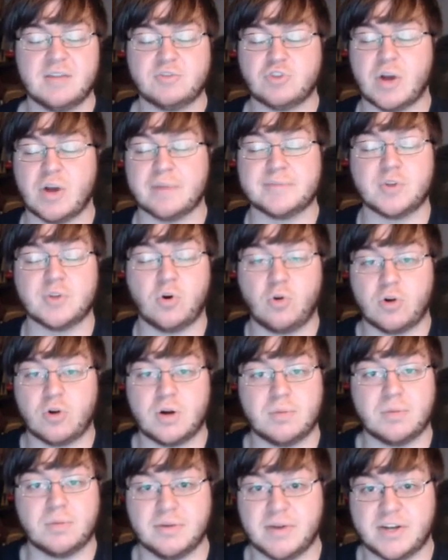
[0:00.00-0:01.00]
drops
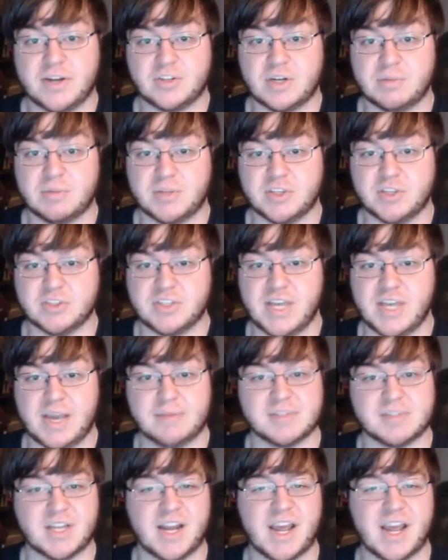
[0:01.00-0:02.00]
horribly when I try to play those
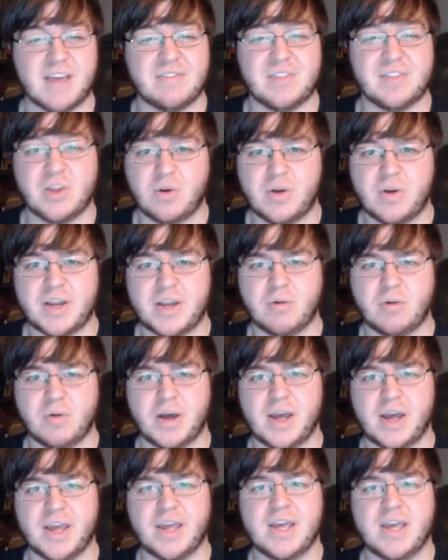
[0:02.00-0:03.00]
games, and I have no idea
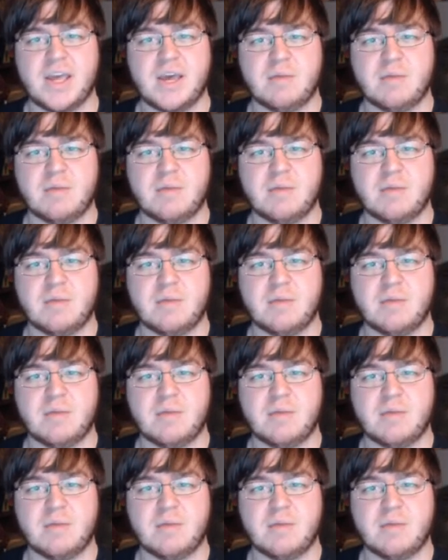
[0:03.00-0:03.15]
why.